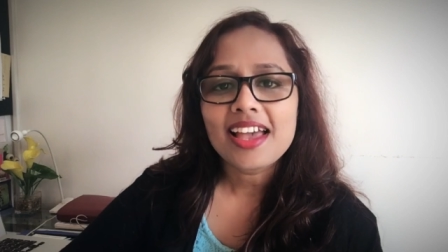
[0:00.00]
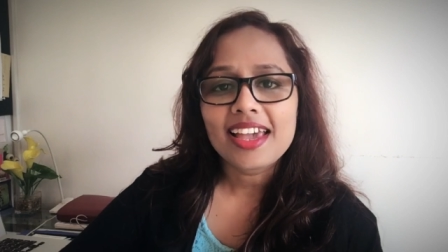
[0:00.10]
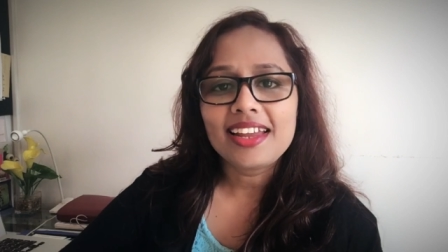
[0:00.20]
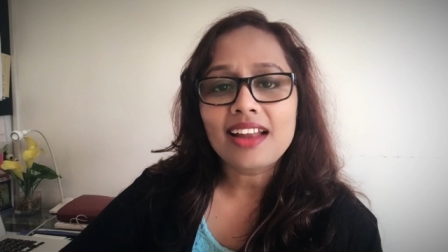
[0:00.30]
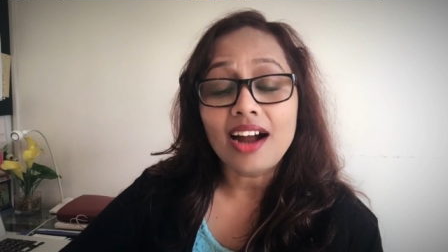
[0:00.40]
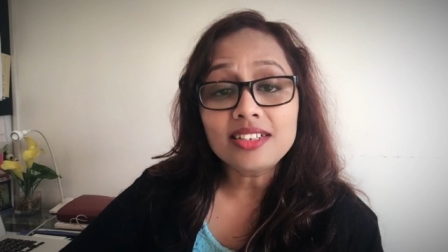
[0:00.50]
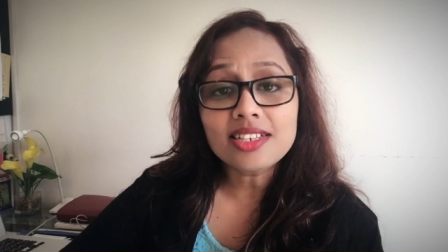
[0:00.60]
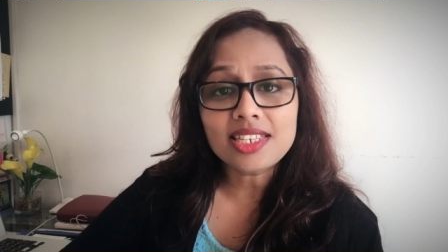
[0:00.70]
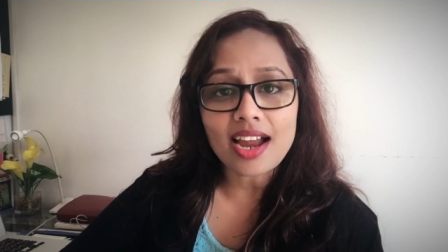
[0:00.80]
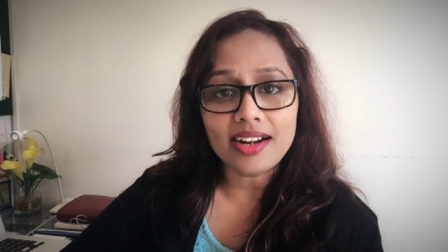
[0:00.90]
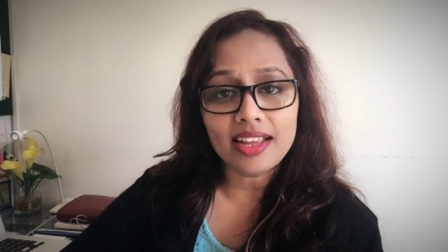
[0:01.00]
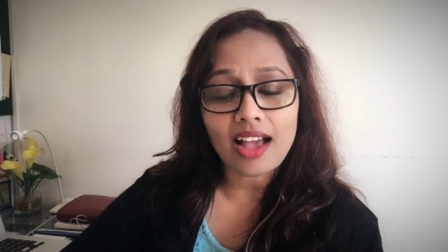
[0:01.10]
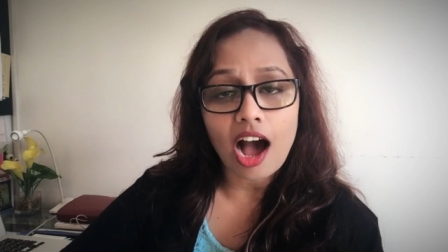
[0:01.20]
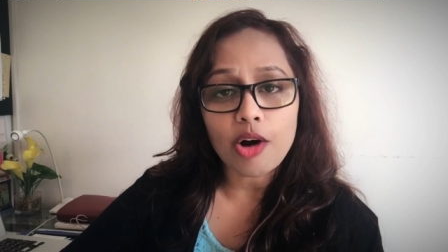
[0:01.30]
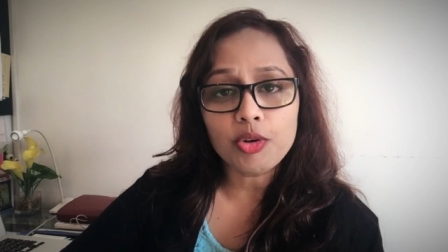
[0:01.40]
in understanding
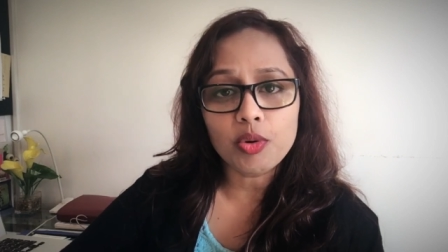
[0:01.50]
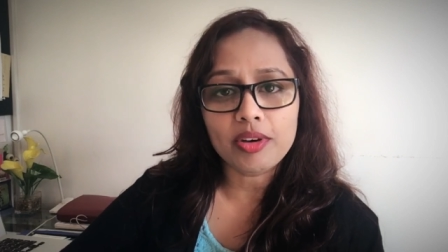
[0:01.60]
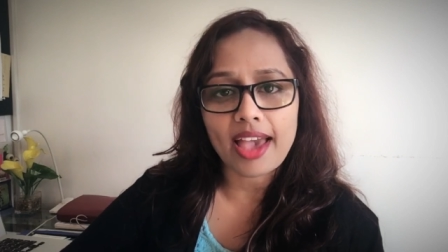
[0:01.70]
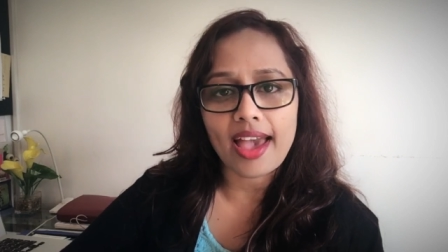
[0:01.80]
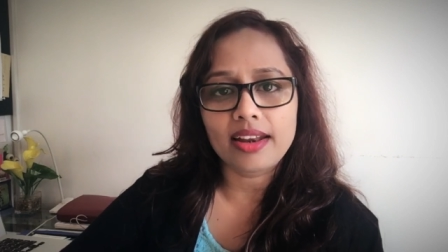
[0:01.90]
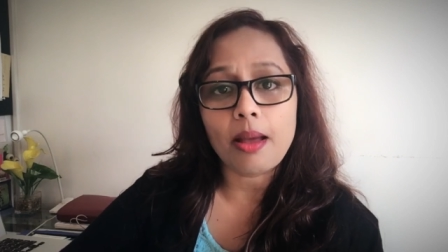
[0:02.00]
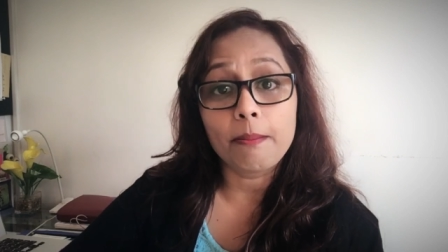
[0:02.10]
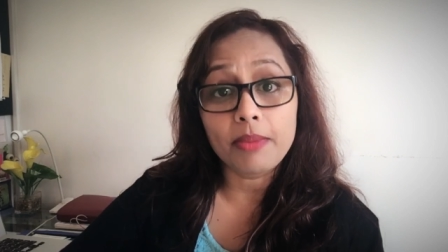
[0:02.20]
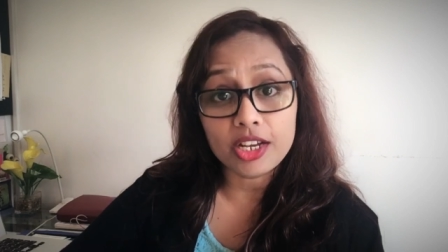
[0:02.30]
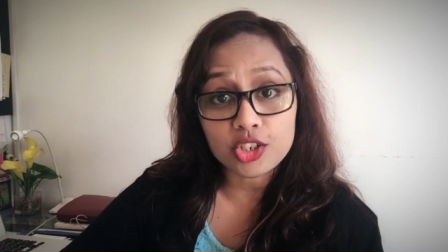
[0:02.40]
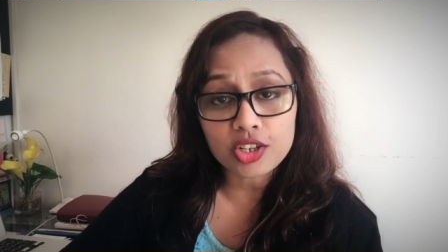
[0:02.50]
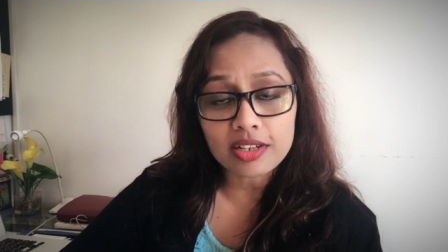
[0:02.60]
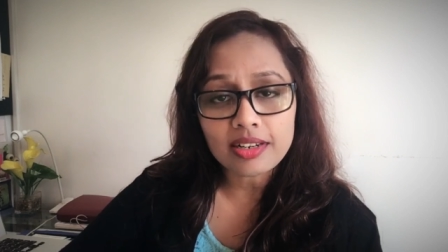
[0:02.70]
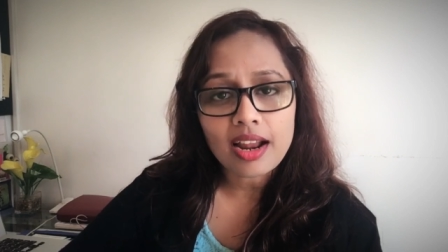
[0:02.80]
how you can measure